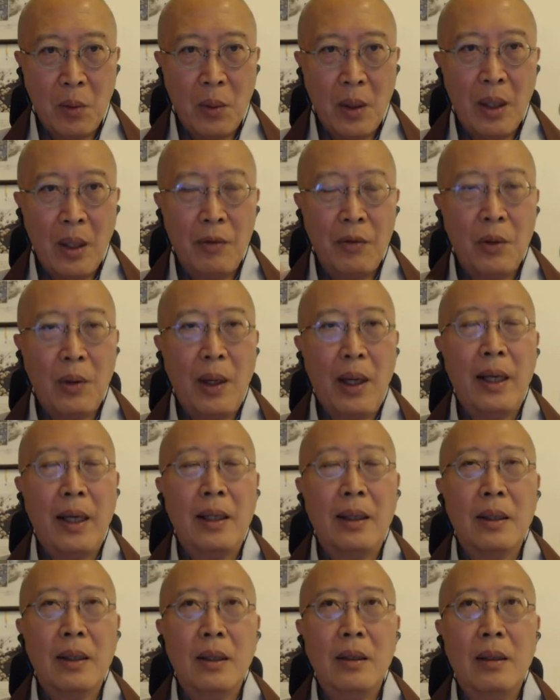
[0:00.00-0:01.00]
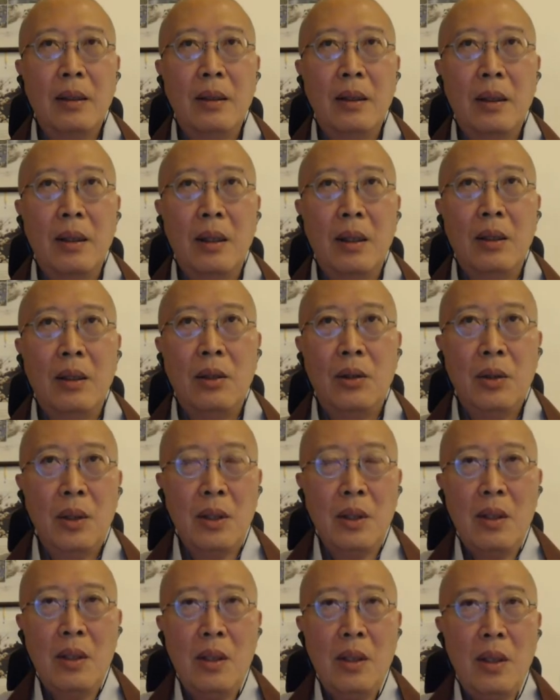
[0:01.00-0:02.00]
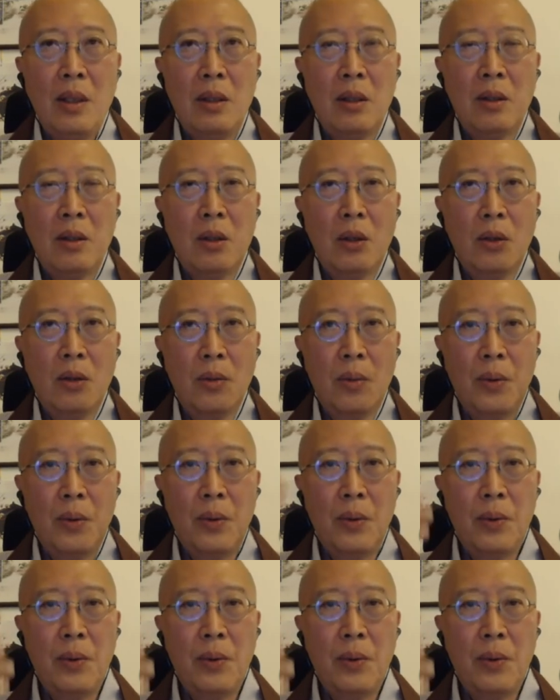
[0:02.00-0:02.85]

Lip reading: aware of your anger, you can see it just goes